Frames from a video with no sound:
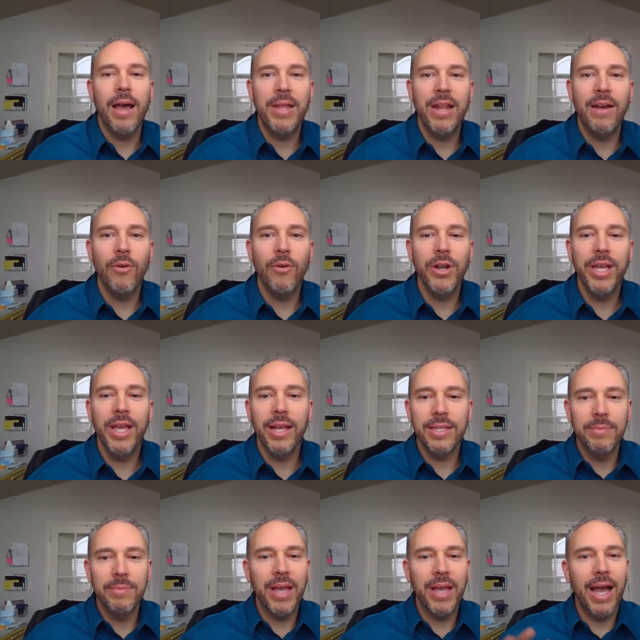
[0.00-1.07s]
mean, I've already got
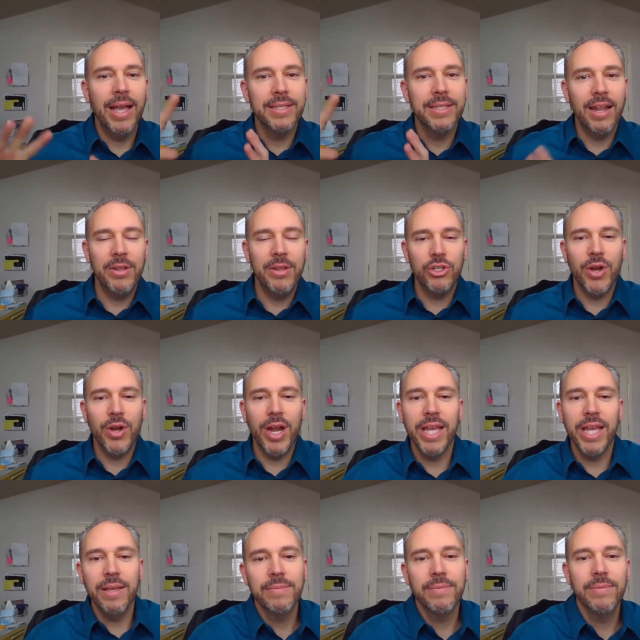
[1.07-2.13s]
some guys that I've been
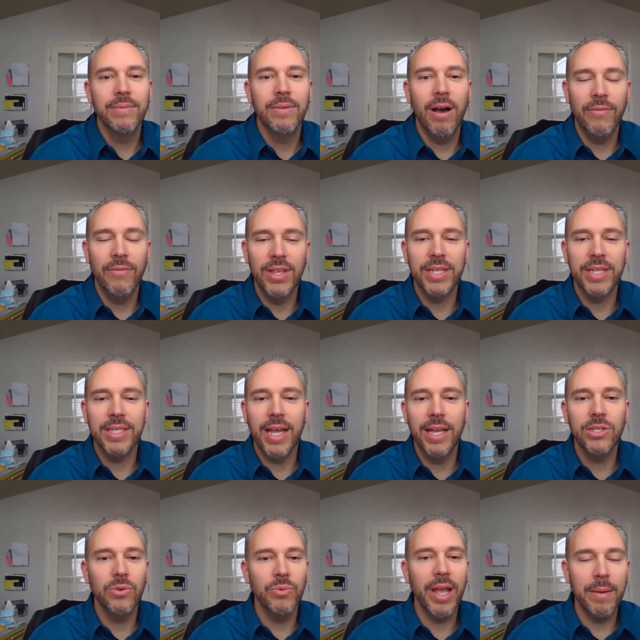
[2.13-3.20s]
training off the
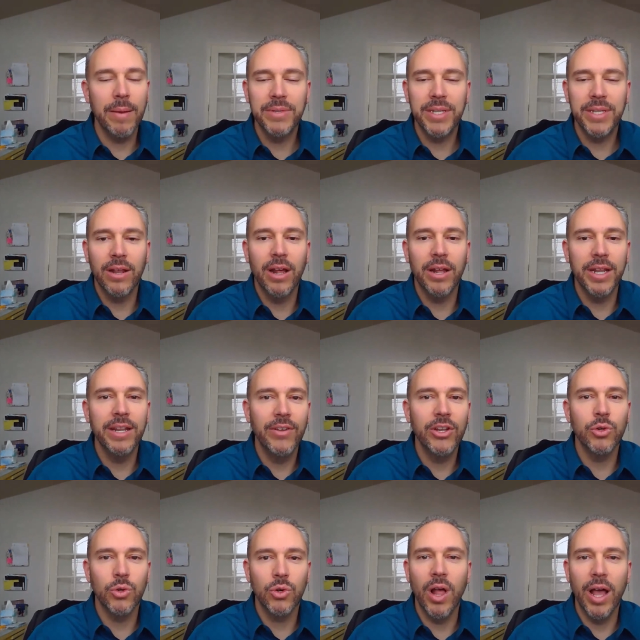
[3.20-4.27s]
site. So really, I'm taking on
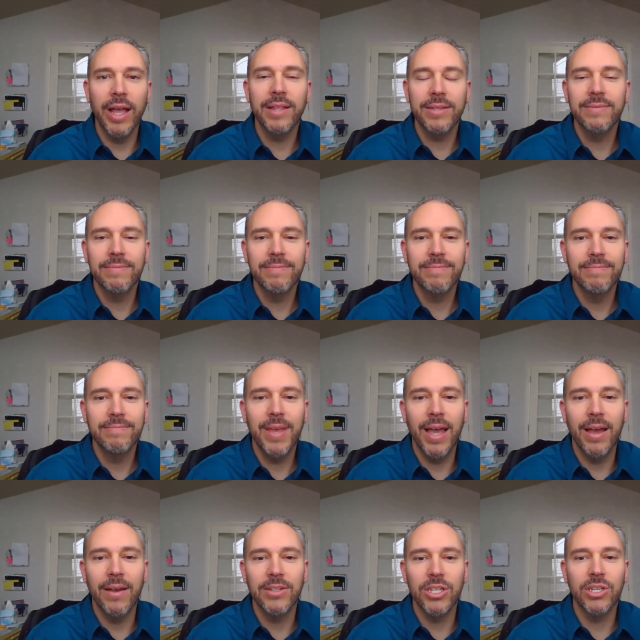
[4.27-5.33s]
individual clients.
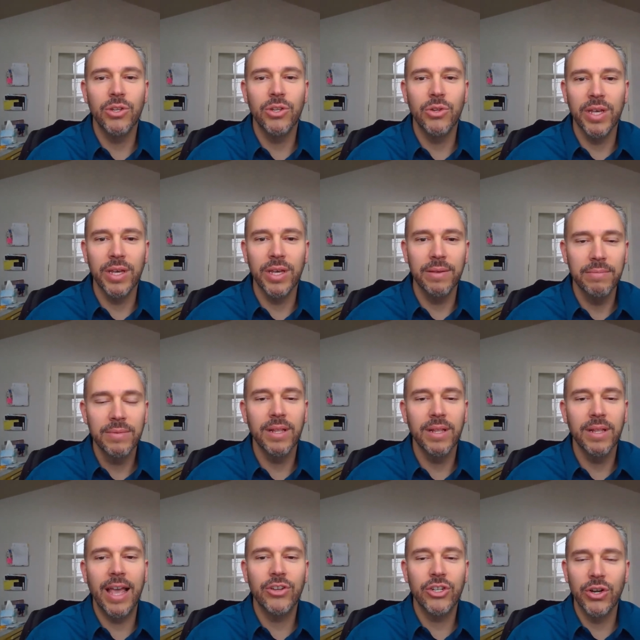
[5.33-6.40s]
Yeah, just to do the the
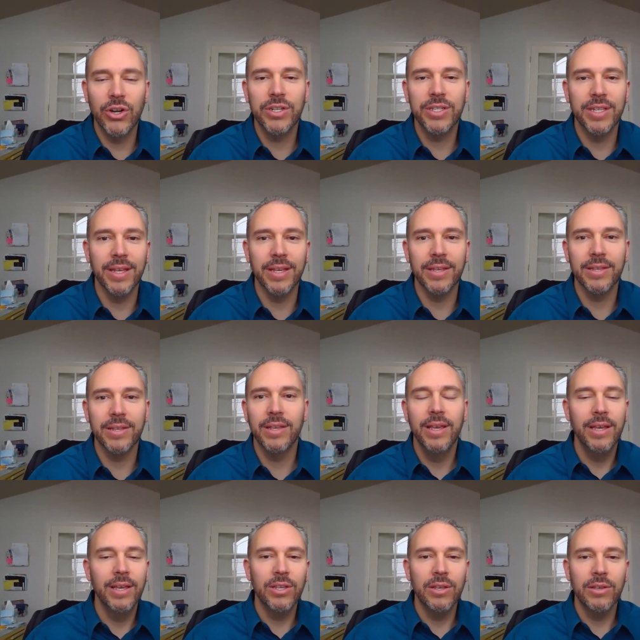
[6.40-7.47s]
life assurance and the right,
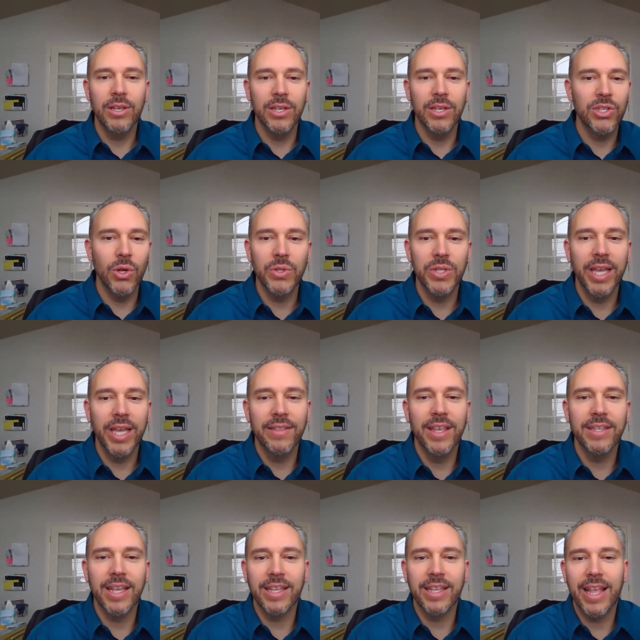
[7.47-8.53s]
well, consulting and
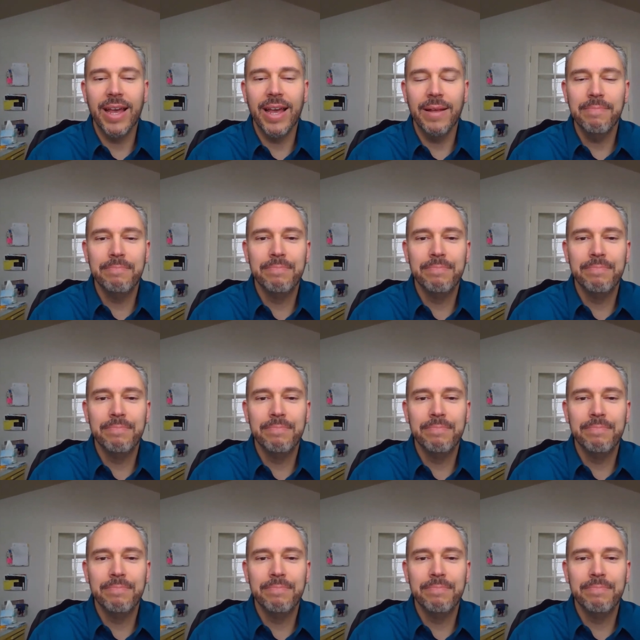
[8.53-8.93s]
things like that.